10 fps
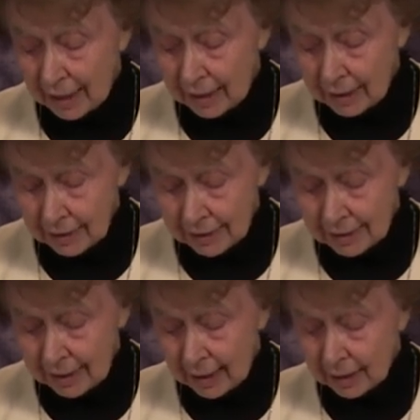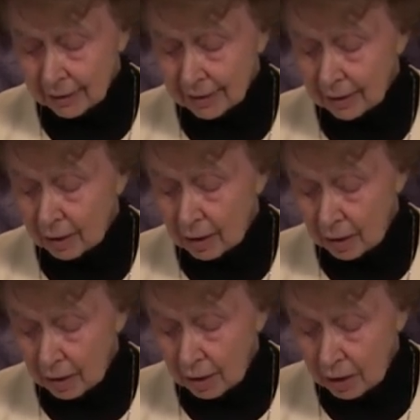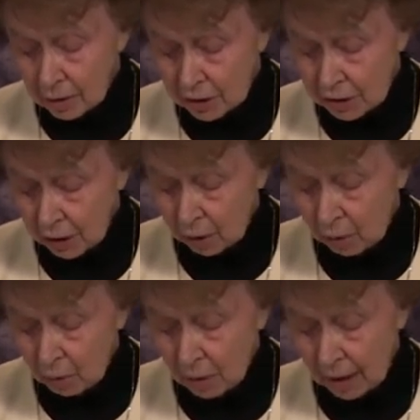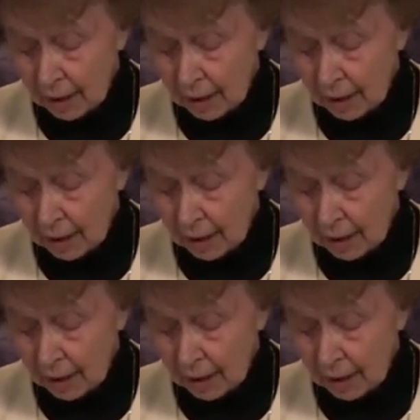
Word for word: And it says, Show